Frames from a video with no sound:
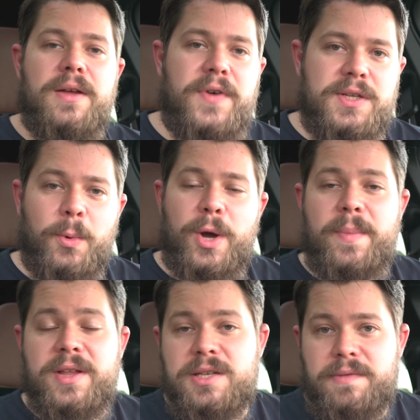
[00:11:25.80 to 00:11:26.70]
Facebook Ad
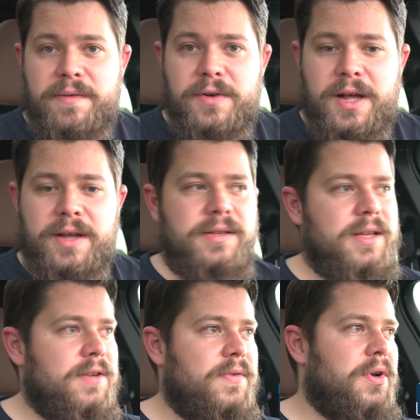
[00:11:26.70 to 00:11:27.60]
Ban Survival Guide.
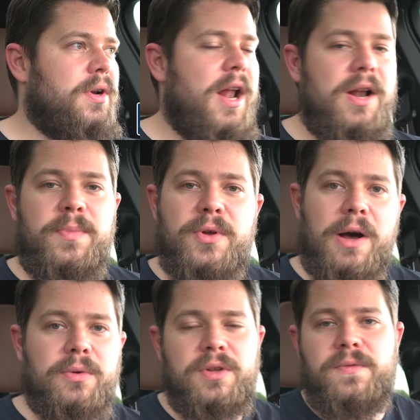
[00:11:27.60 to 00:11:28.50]
It will help you
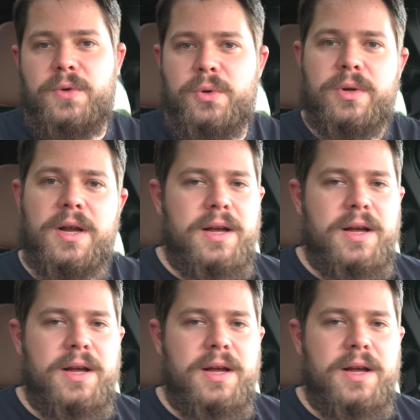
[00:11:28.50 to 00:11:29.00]
out if you